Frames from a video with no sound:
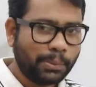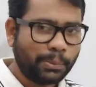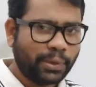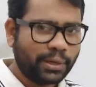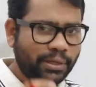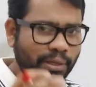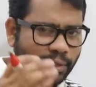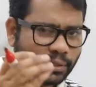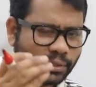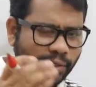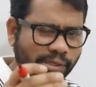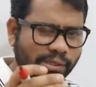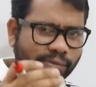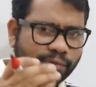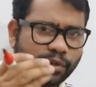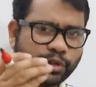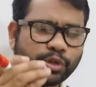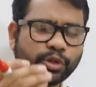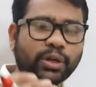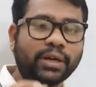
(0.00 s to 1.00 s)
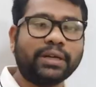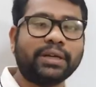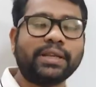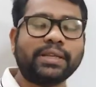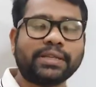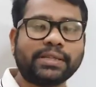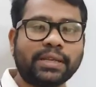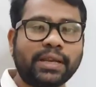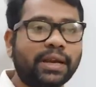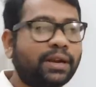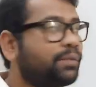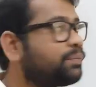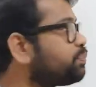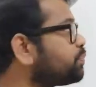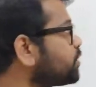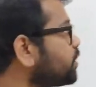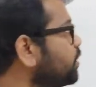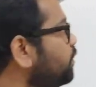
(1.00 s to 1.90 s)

But here, just we should understand.